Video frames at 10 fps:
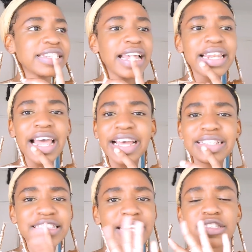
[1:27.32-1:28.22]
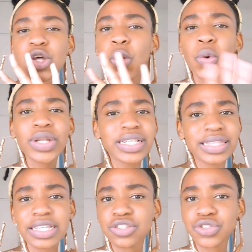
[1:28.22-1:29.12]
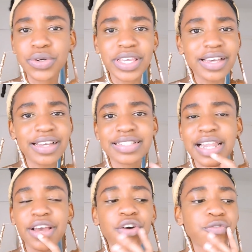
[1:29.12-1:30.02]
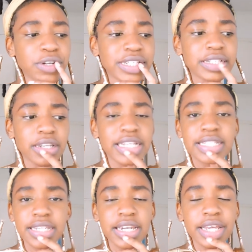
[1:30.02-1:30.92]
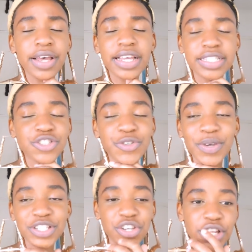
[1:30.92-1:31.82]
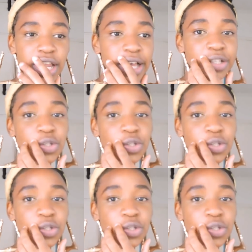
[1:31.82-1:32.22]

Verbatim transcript: Deadlines, that's the only thing choking us, like for real, it's really a situation.